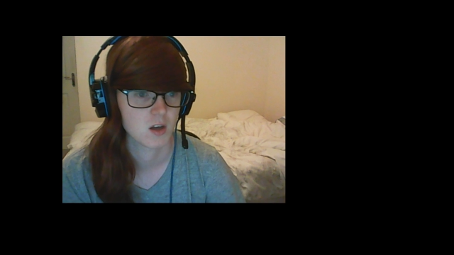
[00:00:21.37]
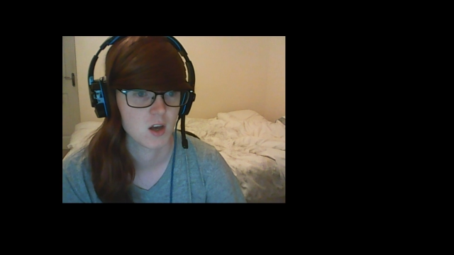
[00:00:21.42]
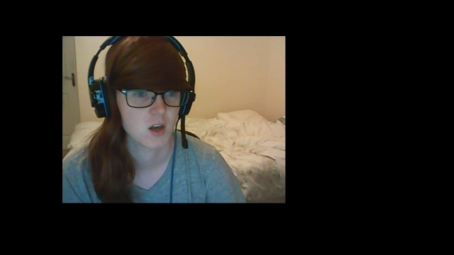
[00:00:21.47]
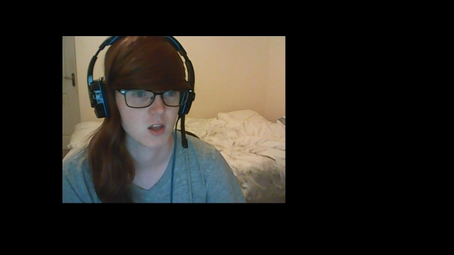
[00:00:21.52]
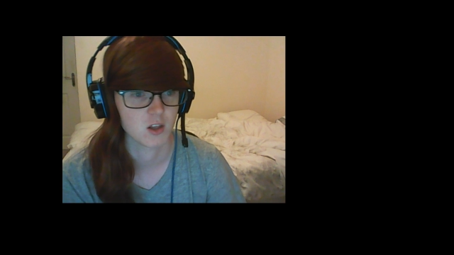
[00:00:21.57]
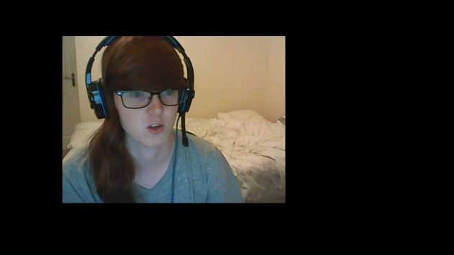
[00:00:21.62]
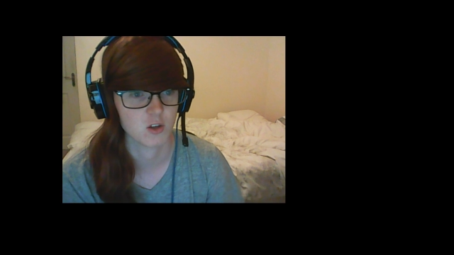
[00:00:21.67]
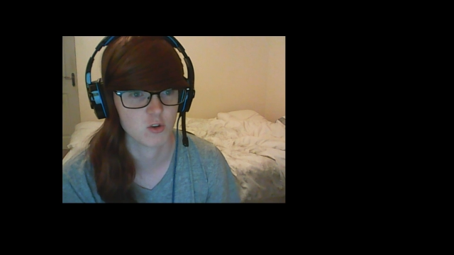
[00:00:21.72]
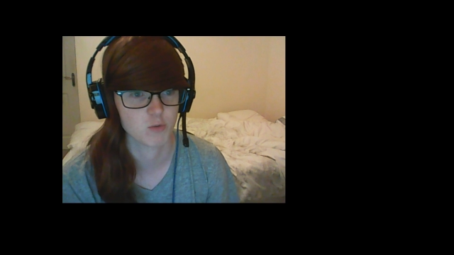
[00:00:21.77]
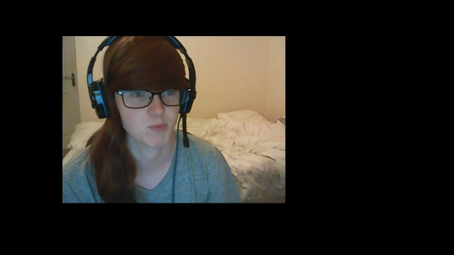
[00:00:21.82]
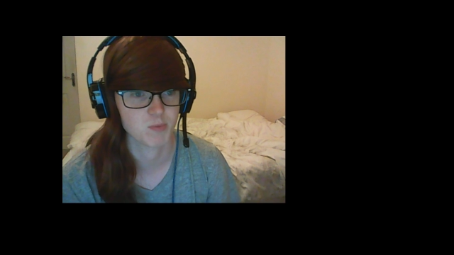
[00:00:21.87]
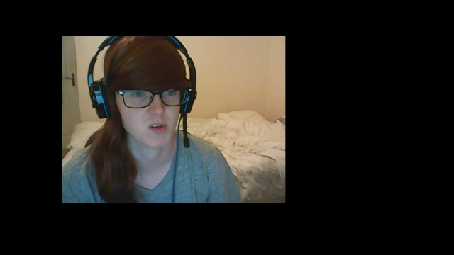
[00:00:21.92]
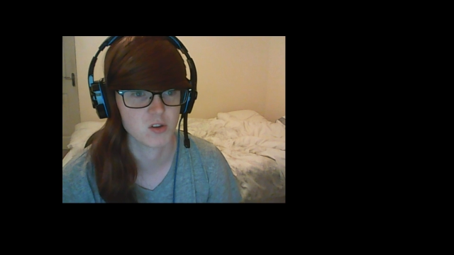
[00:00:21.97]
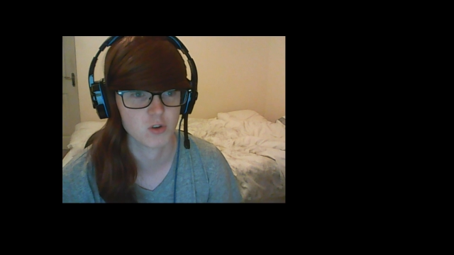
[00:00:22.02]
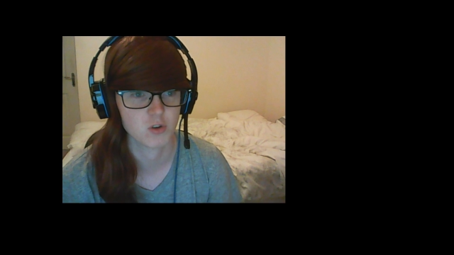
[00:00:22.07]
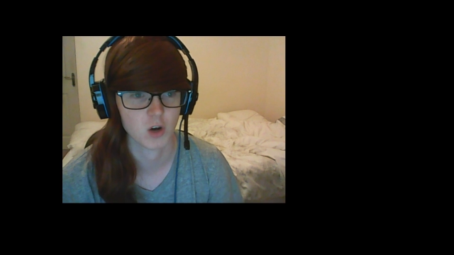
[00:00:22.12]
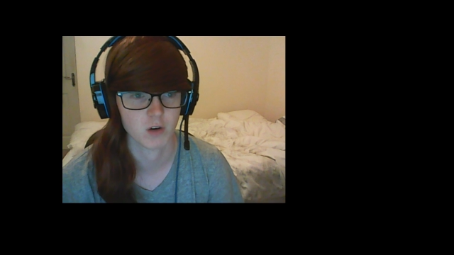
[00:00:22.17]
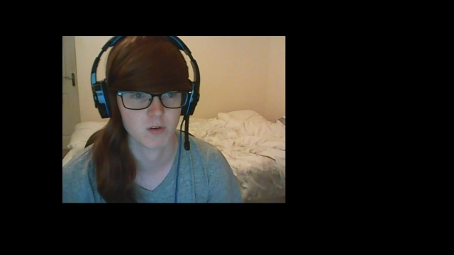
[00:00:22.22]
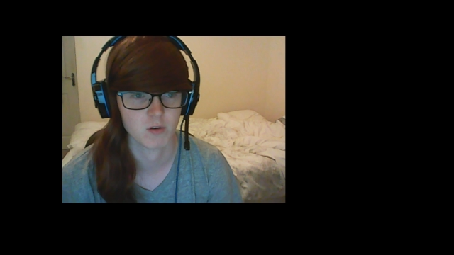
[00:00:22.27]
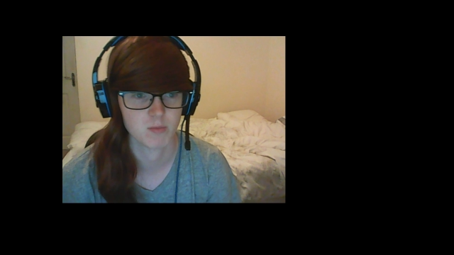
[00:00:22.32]
This will be
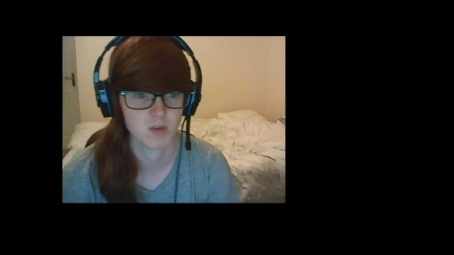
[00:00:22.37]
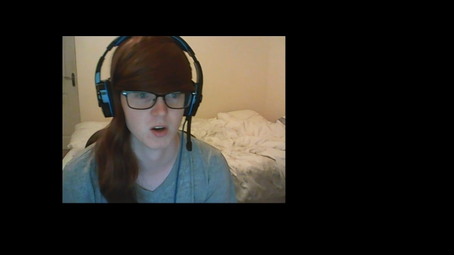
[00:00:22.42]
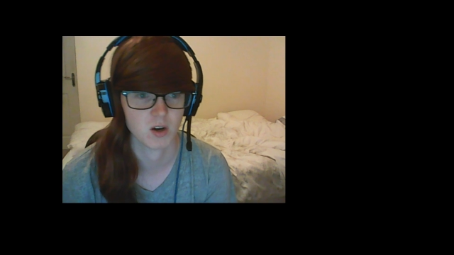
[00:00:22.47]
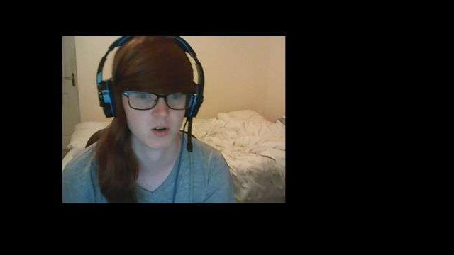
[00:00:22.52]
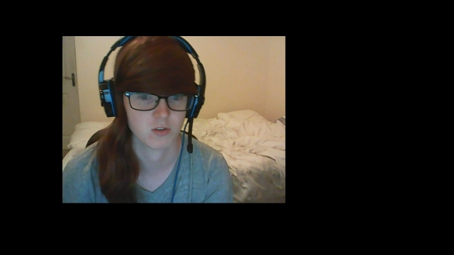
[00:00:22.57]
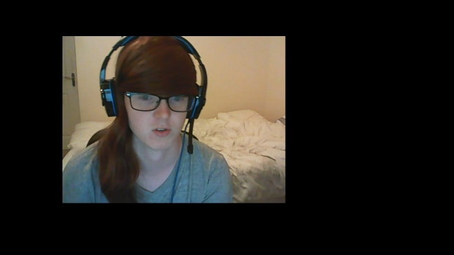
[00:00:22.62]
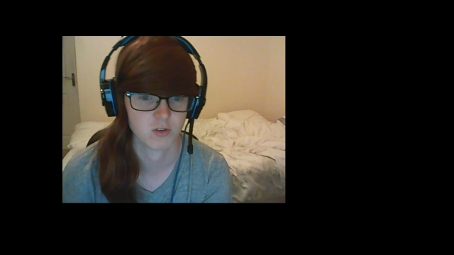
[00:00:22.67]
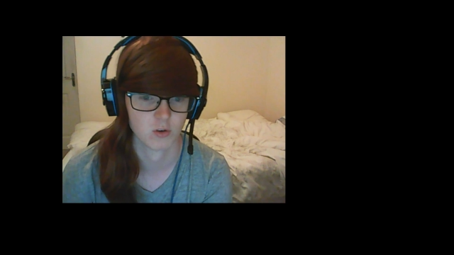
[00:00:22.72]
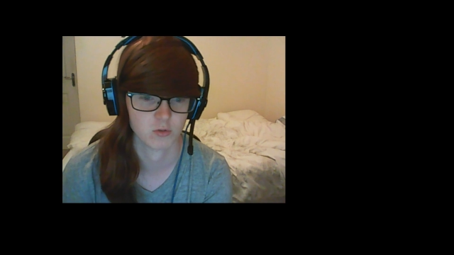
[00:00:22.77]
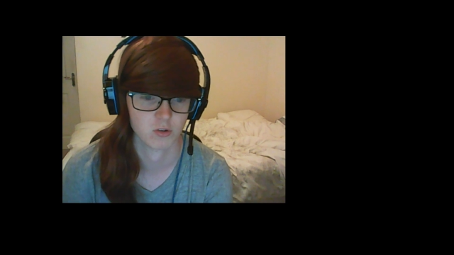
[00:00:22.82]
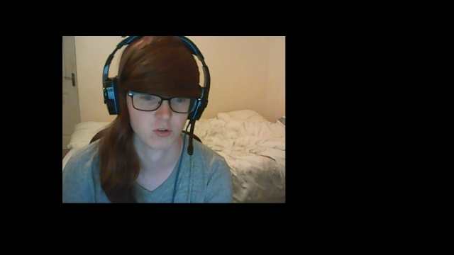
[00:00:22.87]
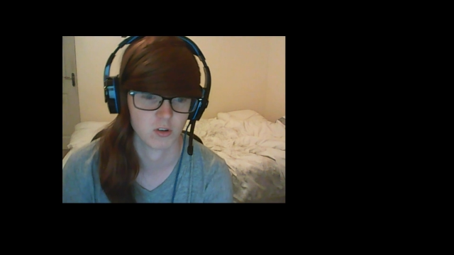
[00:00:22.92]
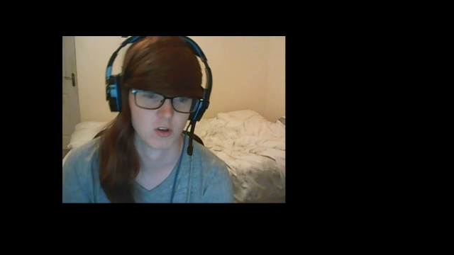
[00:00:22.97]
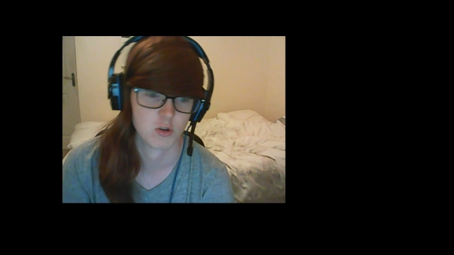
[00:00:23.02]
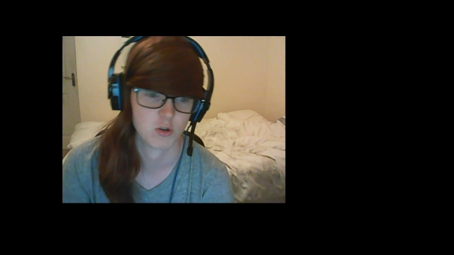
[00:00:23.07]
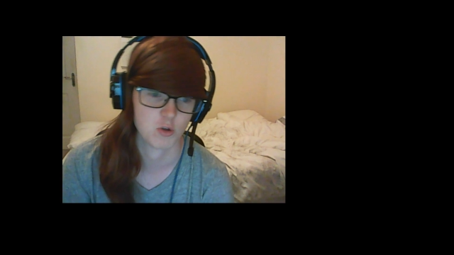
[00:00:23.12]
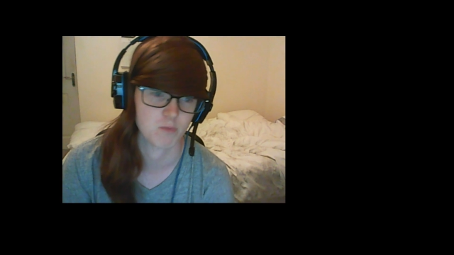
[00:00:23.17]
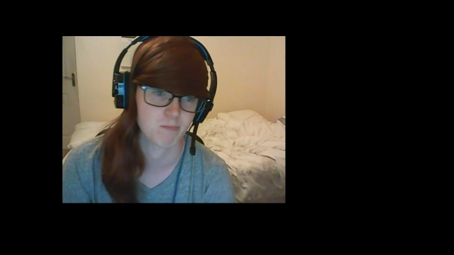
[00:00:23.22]
Skyrim Dark Souls Edition,